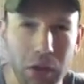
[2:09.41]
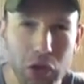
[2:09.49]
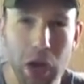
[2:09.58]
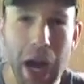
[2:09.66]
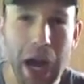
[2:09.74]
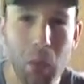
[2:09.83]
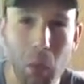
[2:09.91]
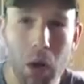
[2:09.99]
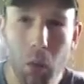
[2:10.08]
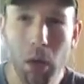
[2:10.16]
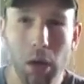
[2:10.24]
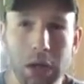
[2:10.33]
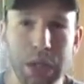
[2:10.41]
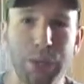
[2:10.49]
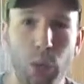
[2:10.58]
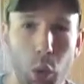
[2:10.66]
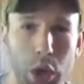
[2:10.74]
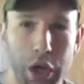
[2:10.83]
Try what works
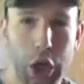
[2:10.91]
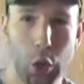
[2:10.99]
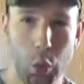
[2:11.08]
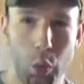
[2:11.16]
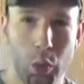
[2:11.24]
for you.